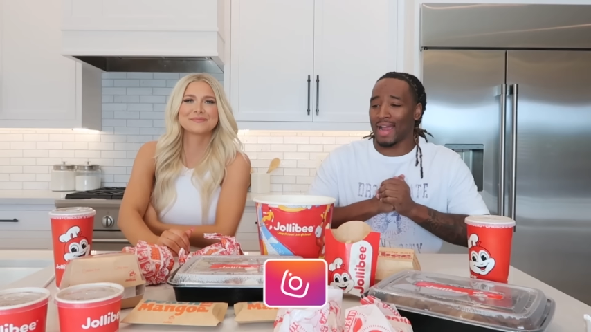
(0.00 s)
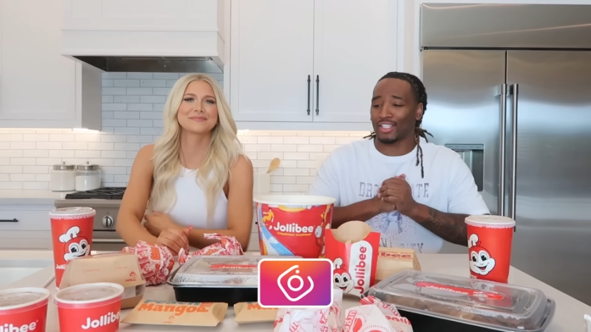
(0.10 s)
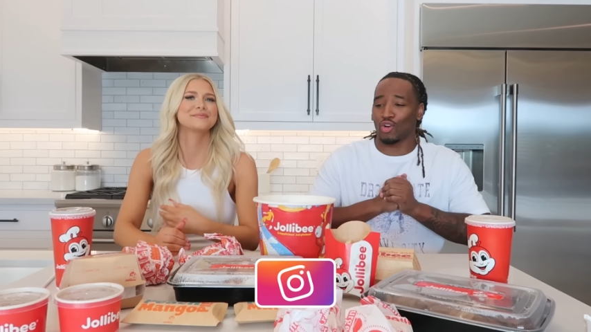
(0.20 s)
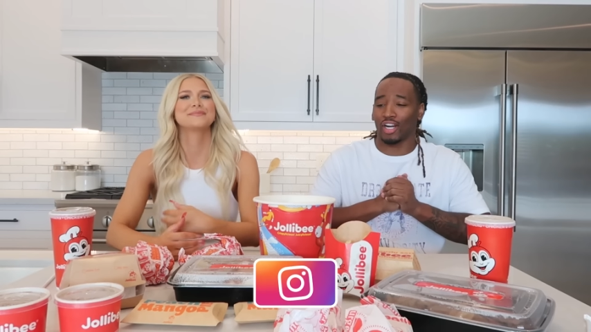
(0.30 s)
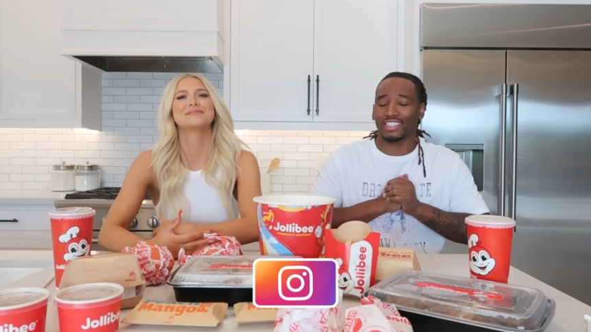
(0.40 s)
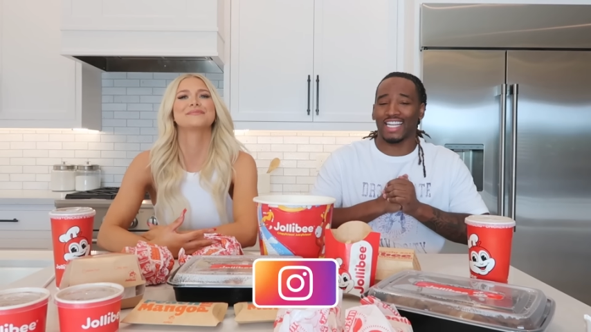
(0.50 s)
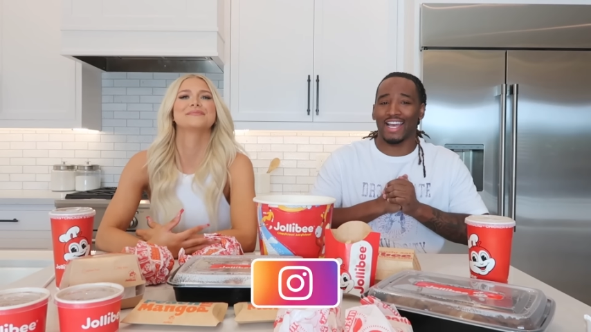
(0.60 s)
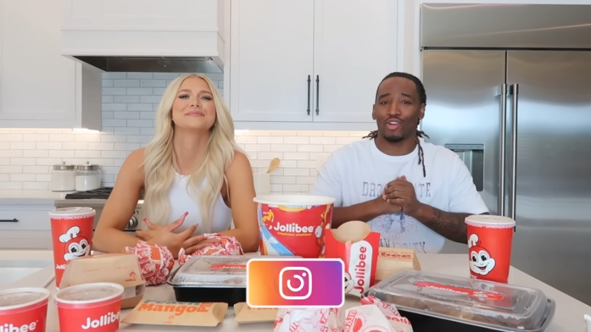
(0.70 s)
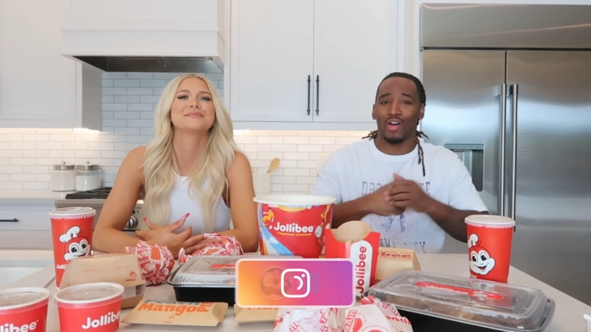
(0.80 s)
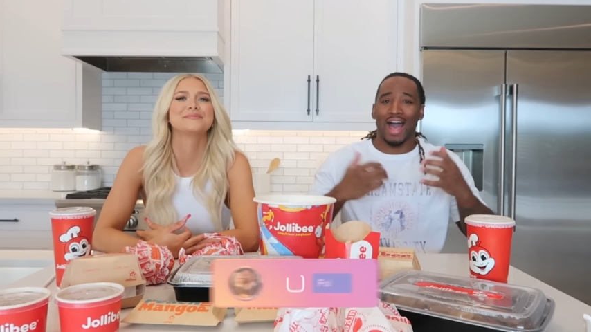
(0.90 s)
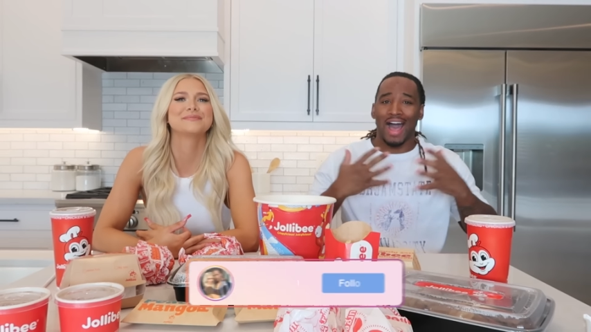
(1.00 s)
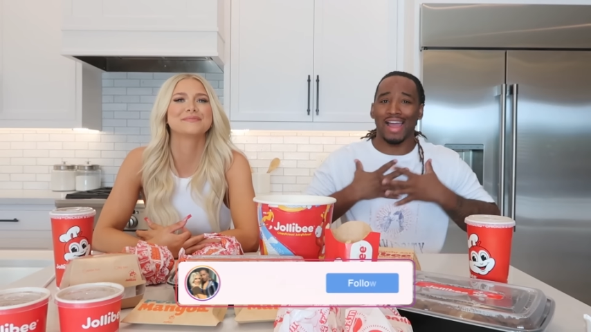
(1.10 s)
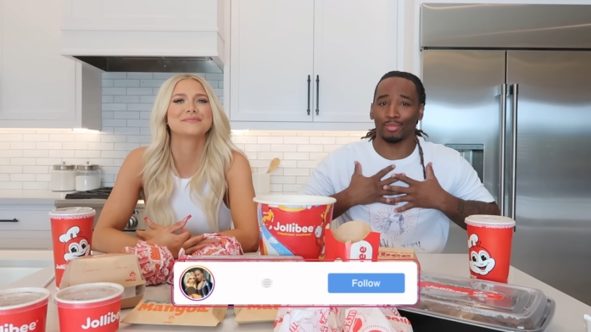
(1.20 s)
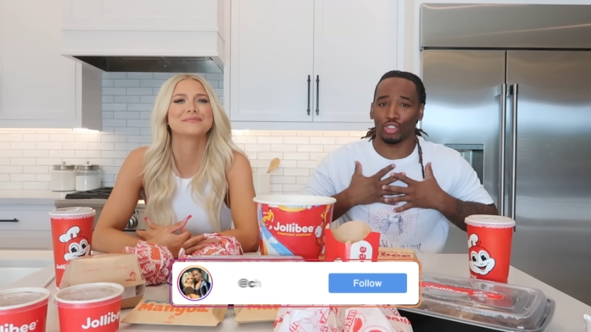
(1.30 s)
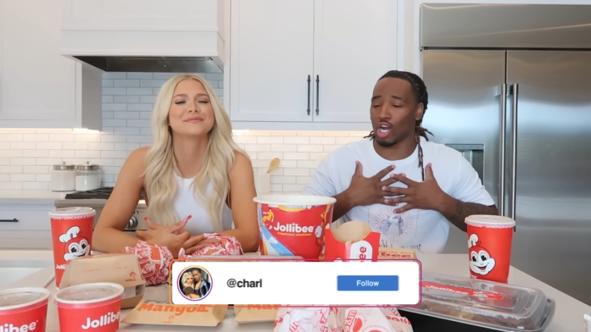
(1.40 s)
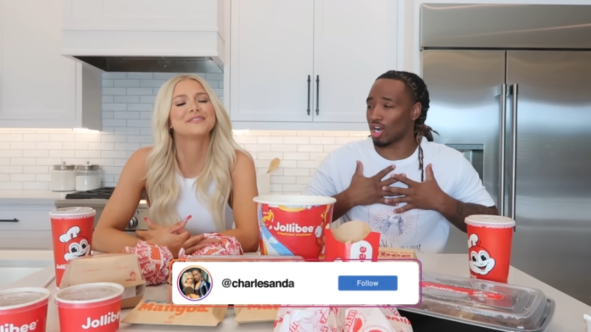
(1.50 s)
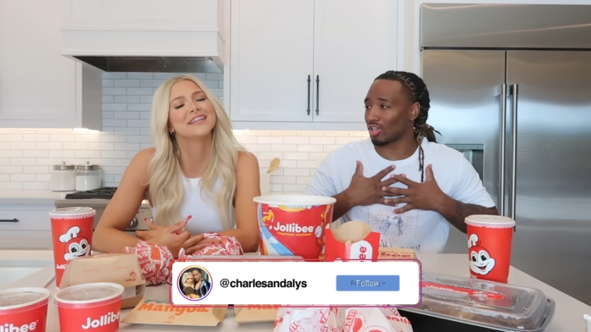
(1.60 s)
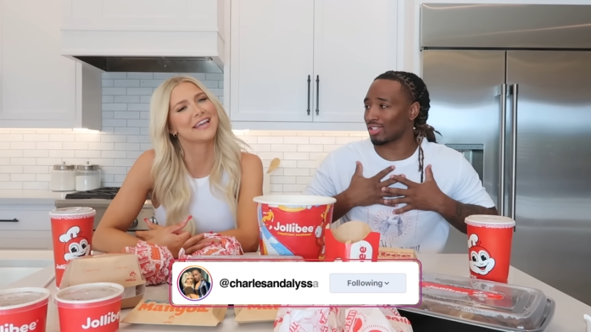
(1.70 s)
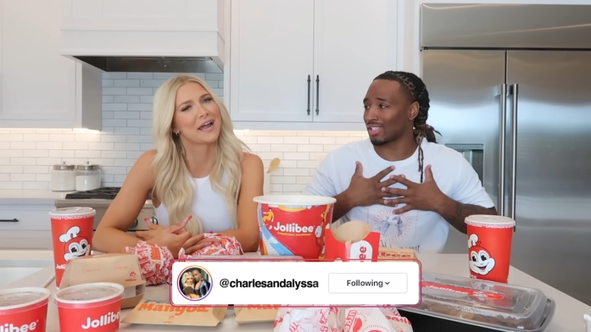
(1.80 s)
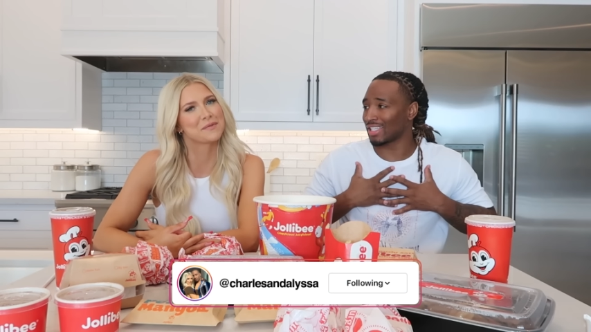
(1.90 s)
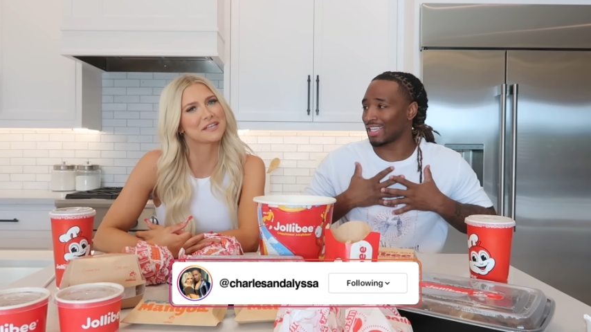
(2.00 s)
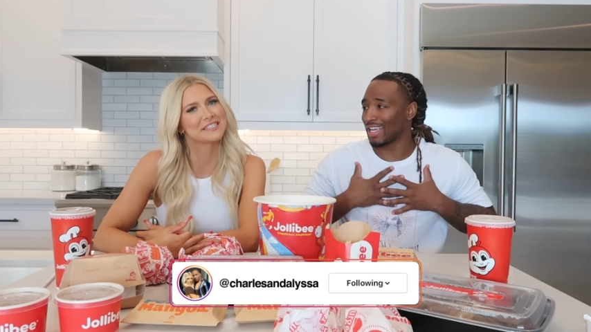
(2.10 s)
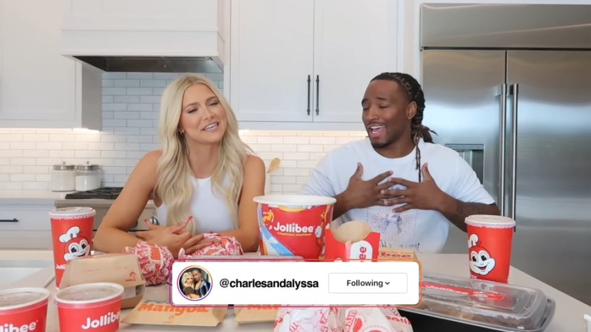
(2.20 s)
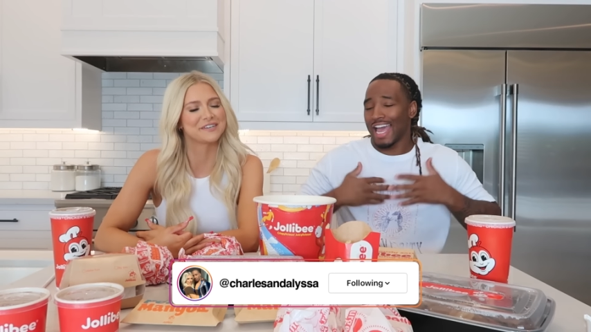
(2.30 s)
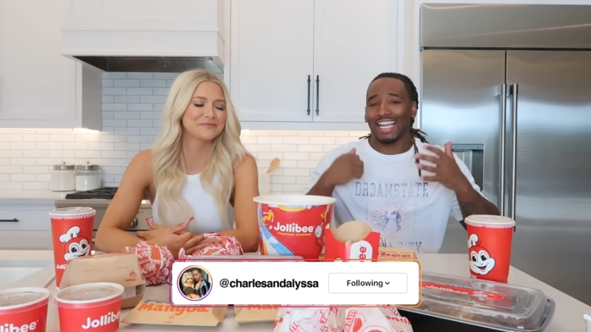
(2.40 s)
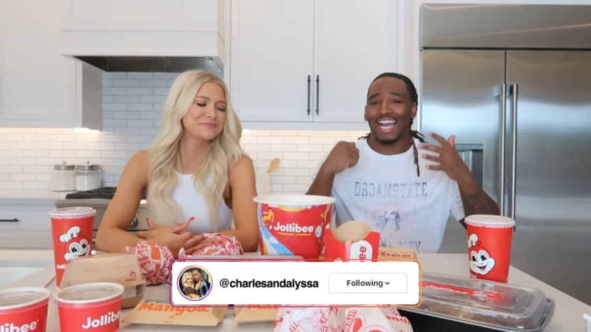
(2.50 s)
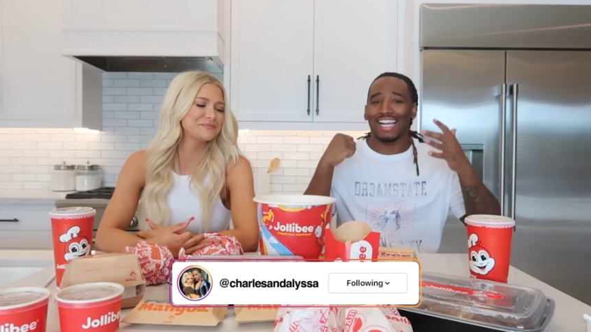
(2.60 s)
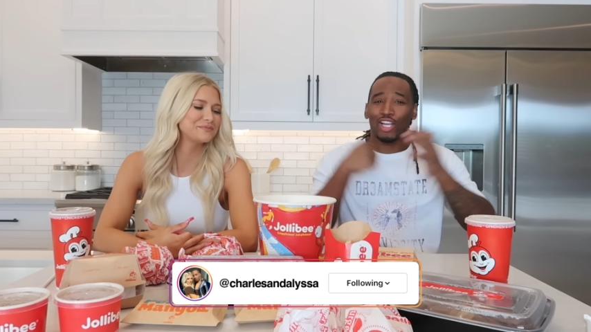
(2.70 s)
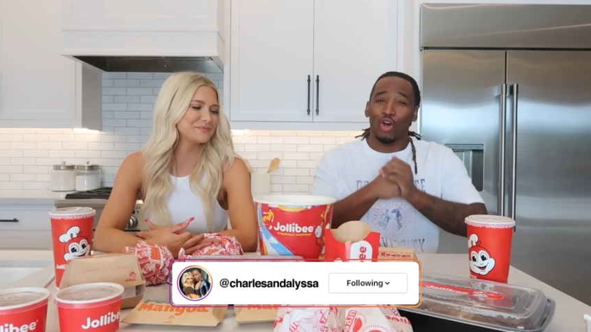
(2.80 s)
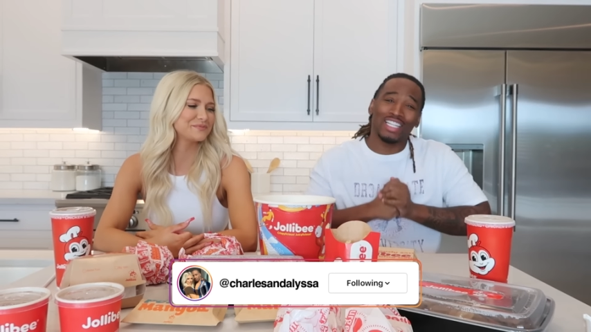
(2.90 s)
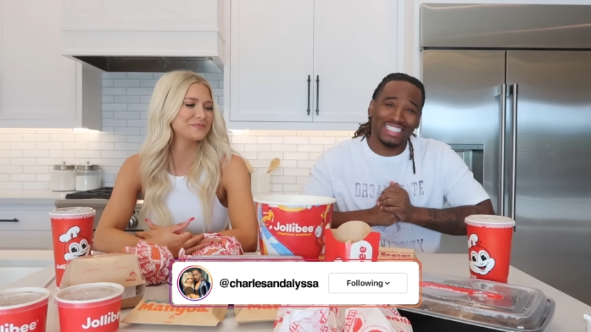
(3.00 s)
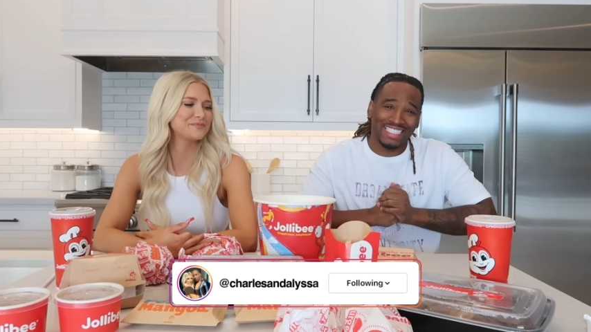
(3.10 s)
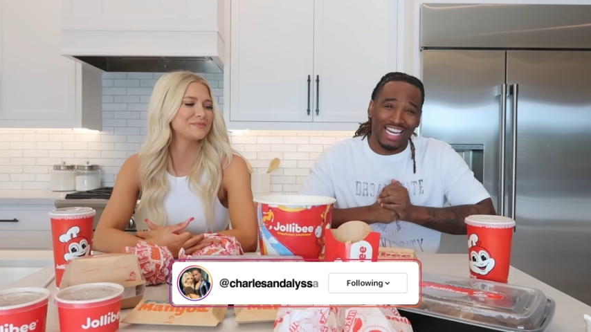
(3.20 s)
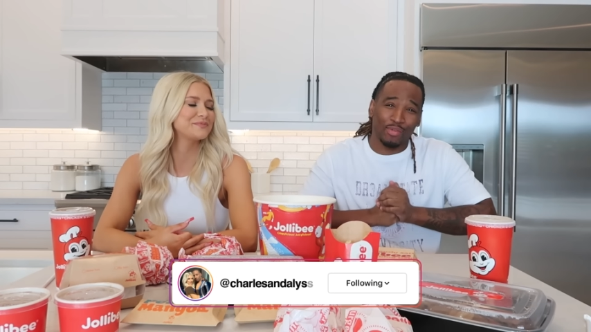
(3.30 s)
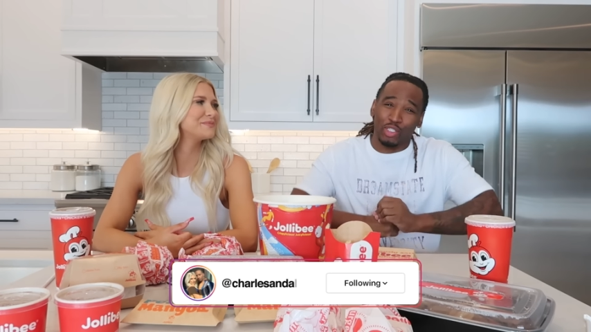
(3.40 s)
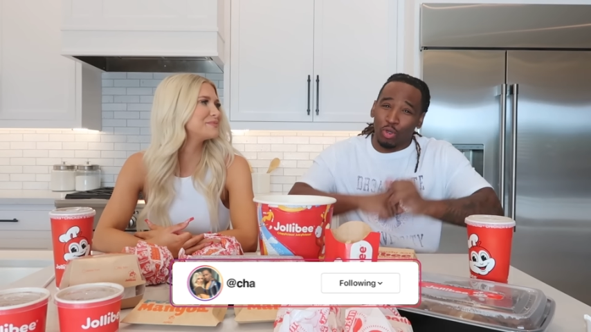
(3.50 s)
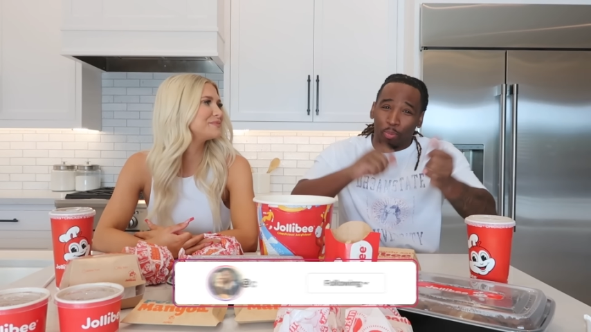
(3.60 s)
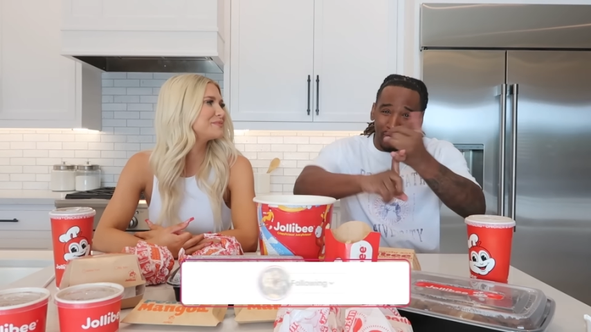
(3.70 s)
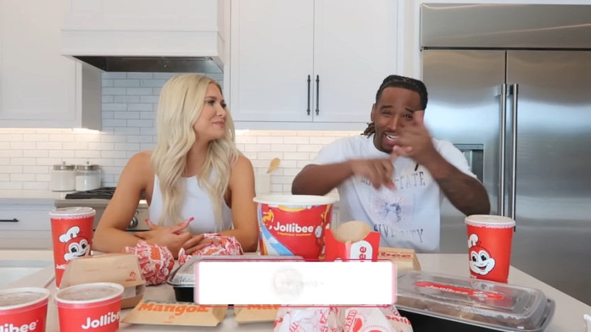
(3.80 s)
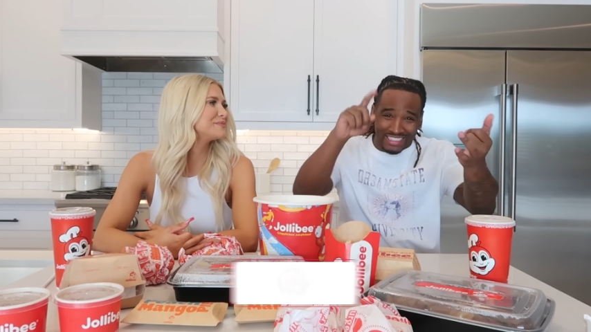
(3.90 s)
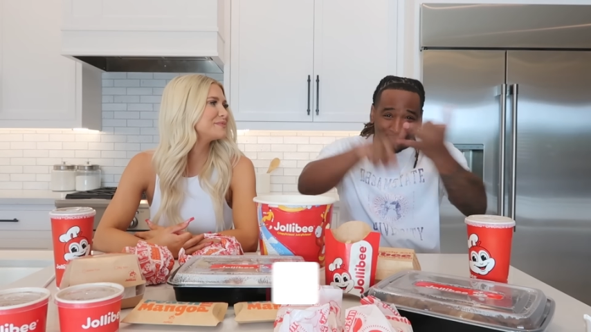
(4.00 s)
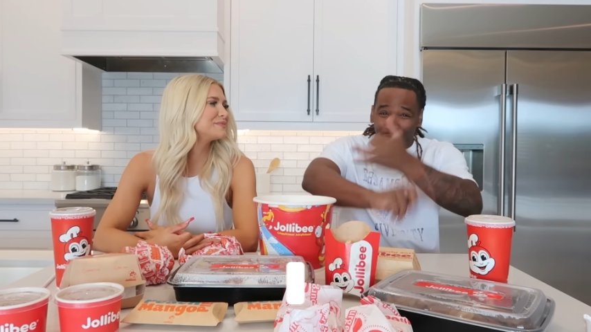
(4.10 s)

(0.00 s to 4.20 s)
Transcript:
Speaker 1: Back to our channel, I am Charles. And I'm Alyssa. And guys, on this channel we do pranks,